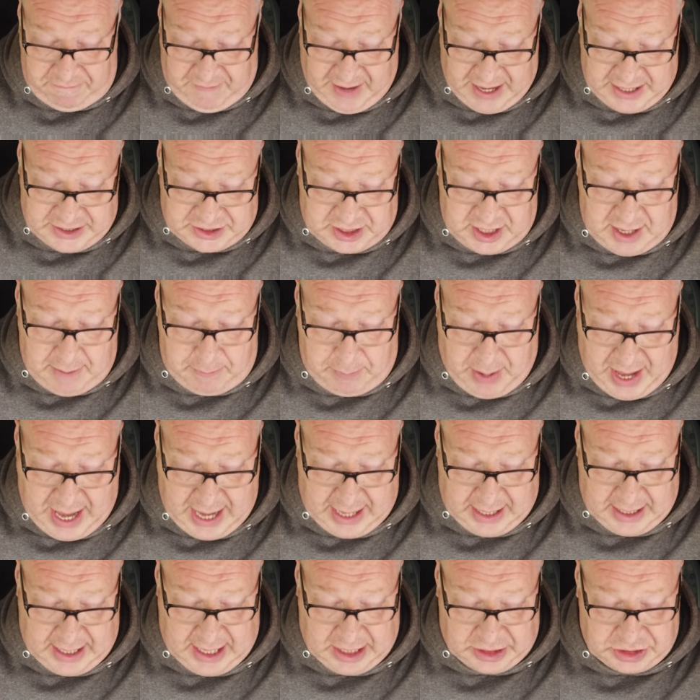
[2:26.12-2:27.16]
are facing a
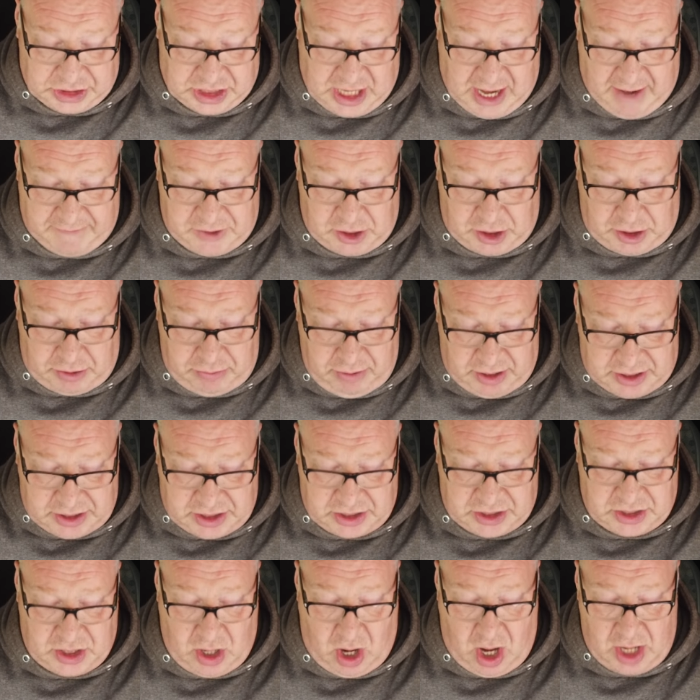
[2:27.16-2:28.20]
backlash after
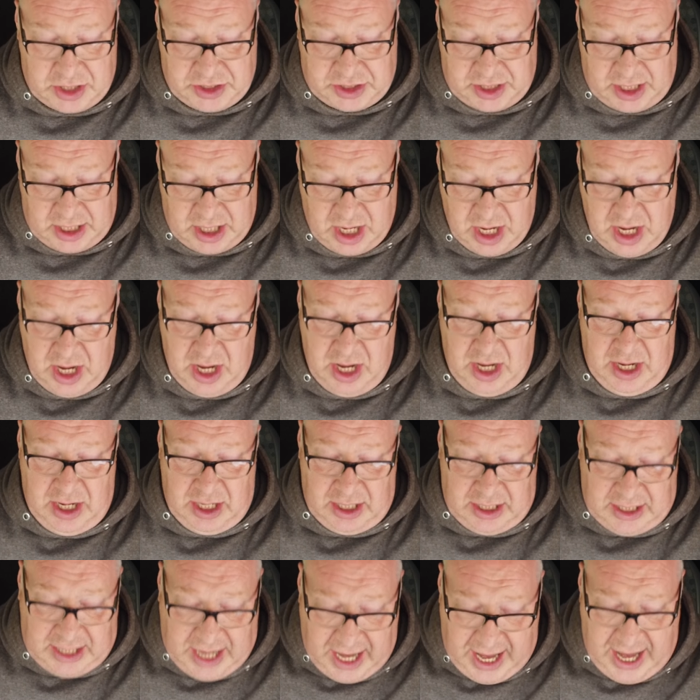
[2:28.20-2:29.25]
criticising
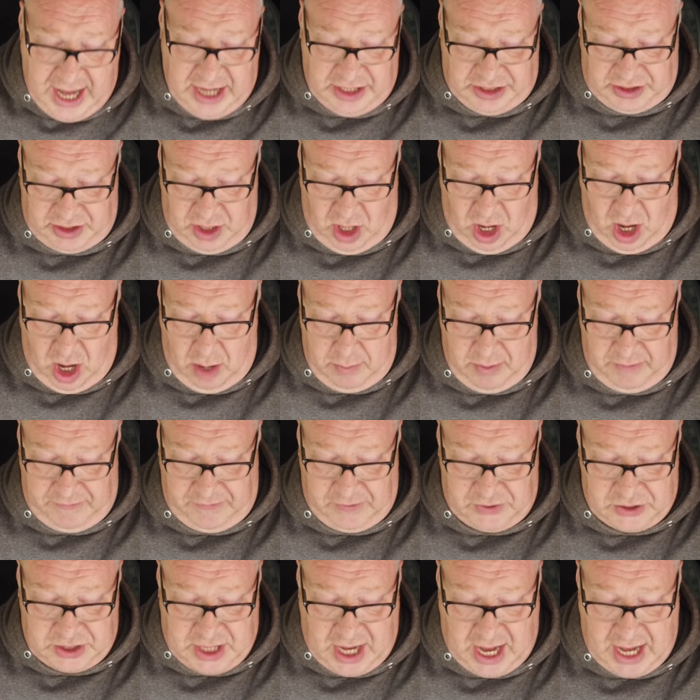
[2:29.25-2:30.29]
Kier Starmer
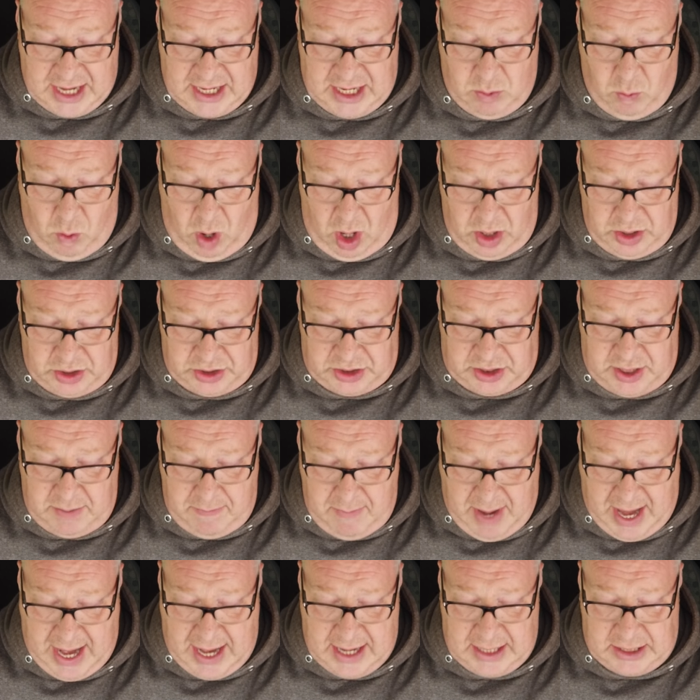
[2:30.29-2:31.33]
for saying he wants
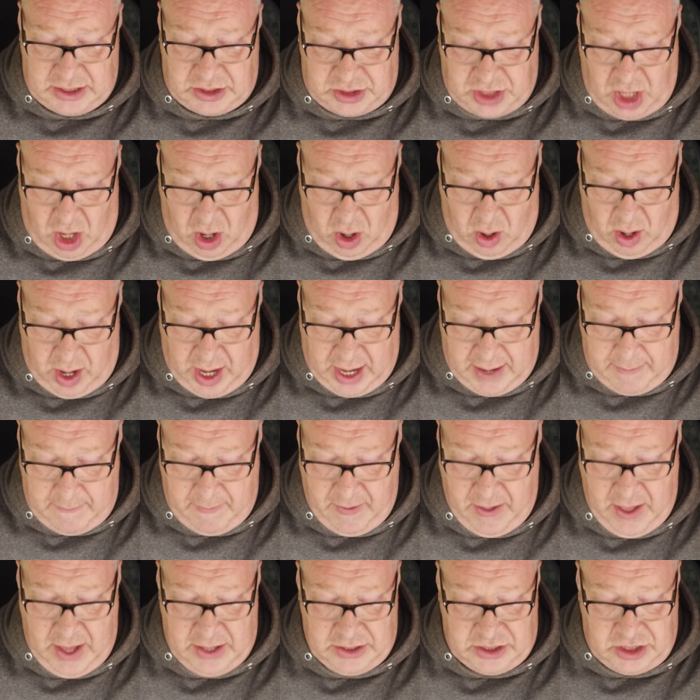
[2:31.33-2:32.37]
to make
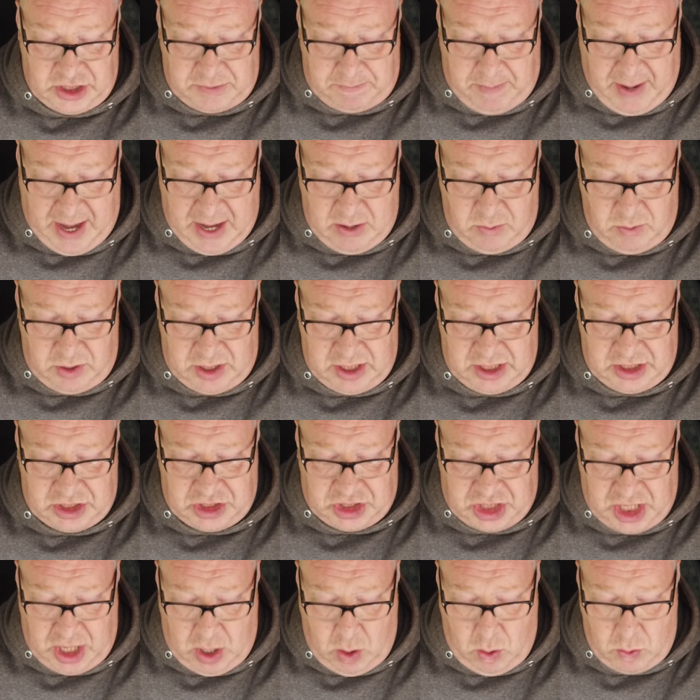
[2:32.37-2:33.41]
time to spend with his
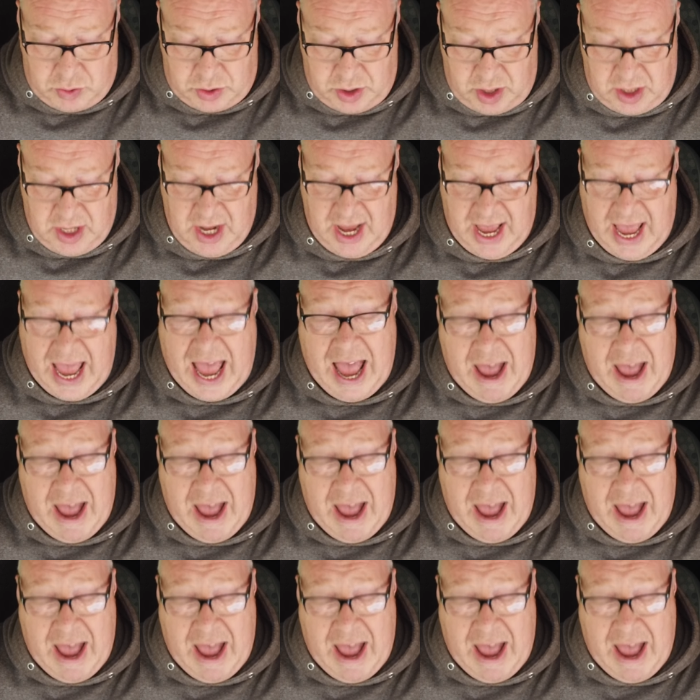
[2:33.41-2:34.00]
children